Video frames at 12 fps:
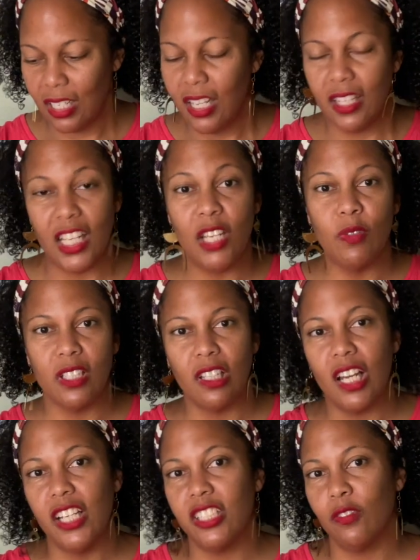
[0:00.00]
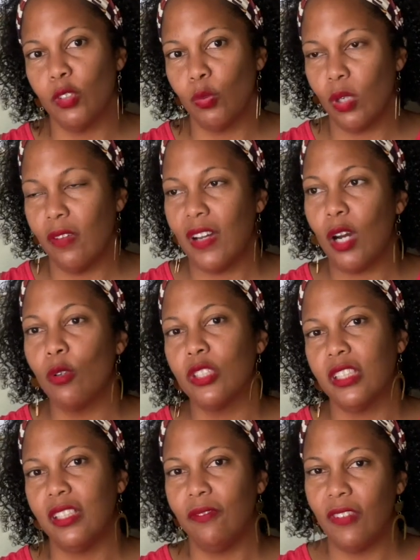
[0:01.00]
That he was unconscious for 12 hours
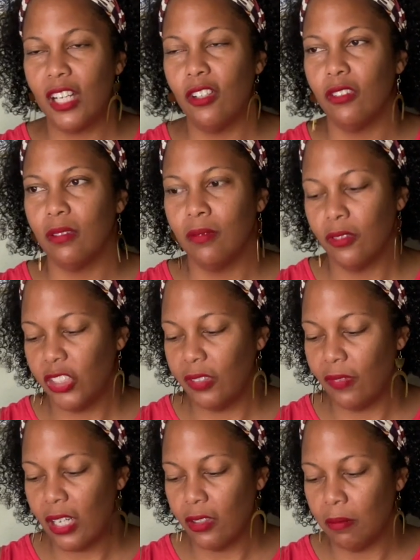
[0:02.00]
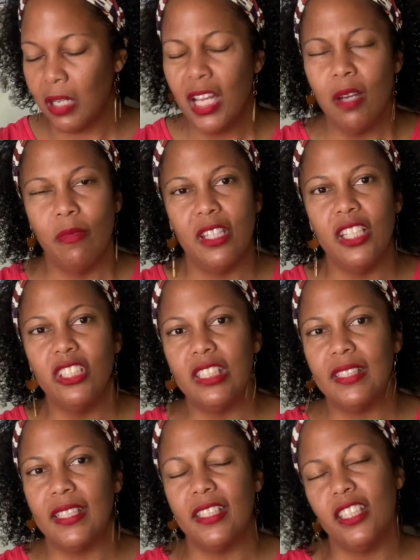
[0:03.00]
and she found him. But then she
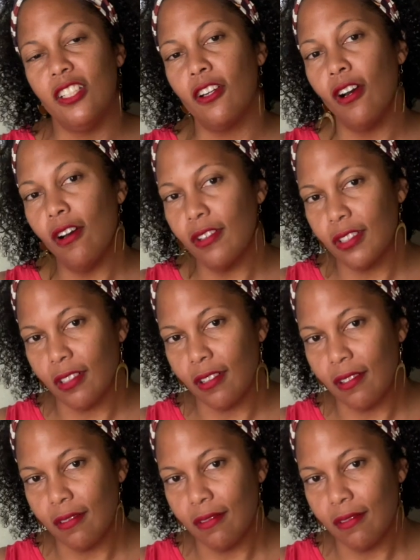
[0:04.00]
says he calls her.